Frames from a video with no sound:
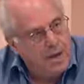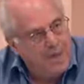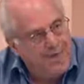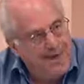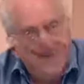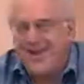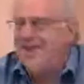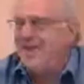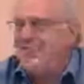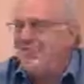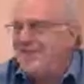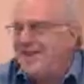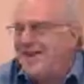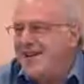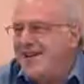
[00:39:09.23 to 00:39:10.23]
my
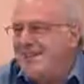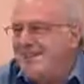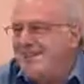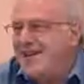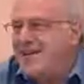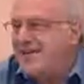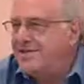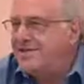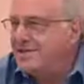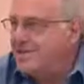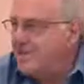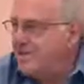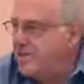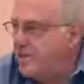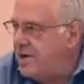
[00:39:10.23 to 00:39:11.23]
hometown,
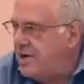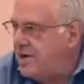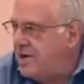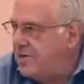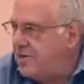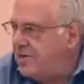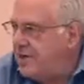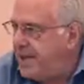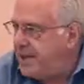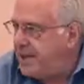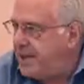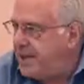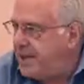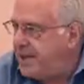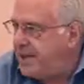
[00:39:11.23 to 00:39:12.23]
Youngstown, Ohio,
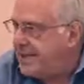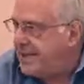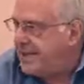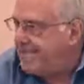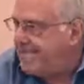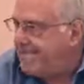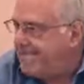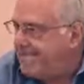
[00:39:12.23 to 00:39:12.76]
places like that.